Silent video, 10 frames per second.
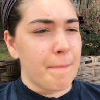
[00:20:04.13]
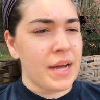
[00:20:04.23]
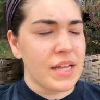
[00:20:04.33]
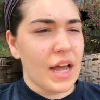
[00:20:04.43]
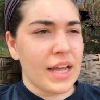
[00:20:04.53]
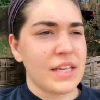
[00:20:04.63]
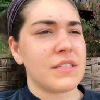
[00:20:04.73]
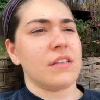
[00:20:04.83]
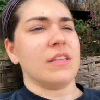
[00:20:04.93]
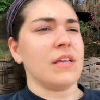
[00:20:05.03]
But I
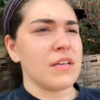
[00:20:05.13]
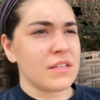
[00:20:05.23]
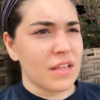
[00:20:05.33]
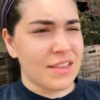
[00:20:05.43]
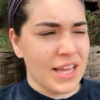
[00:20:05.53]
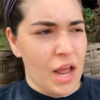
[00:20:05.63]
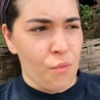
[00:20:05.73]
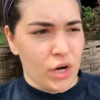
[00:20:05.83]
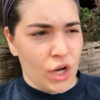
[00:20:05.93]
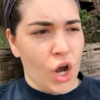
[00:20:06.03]
guess the, the thing I
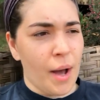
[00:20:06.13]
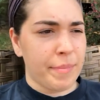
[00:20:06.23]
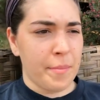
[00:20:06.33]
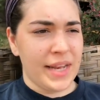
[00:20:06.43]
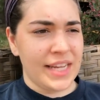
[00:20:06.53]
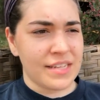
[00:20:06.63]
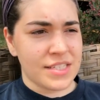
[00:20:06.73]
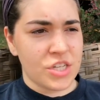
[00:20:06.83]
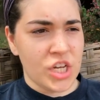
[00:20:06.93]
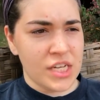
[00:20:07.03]
want to compliment E
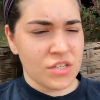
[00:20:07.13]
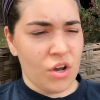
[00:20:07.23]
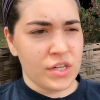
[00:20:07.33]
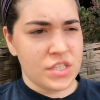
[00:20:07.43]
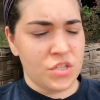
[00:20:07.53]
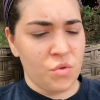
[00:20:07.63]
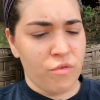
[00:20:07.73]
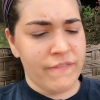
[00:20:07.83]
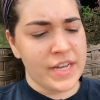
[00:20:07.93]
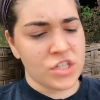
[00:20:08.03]
S T Js on to
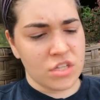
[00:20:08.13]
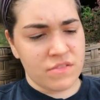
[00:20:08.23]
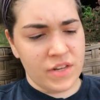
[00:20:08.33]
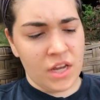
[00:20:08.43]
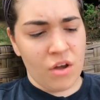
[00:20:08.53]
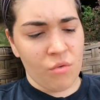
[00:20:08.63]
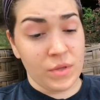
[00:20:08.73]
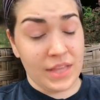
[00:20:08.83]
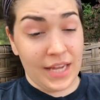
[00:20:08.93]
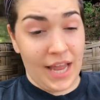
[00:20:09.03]
finish this video
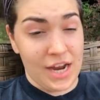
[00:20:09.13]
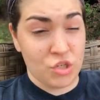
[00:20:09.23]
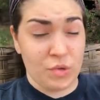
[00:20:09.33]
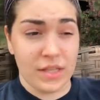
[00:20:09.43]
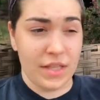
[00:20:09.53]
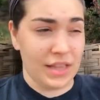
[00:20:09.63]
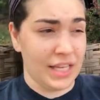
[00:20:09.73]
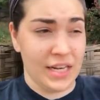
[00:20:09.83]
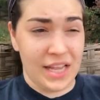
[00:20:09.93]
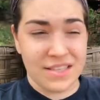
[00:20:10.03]
with, like,
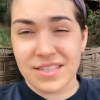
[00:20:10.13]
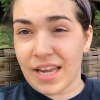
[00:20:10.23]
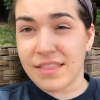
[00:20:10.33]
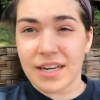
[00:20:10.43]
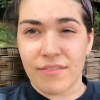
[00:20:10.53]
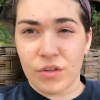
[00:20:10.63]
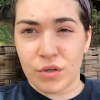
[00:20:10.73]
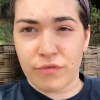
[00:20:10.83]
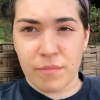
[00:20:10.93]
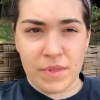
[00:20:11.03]
actually an insight that I've
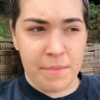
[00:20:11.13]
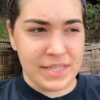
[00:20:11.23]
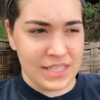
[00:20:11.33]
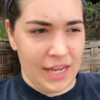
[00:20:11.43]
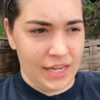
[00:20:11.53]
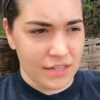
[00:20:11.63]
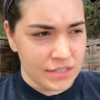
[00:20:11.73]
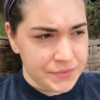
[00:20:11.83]
learned from them is, like,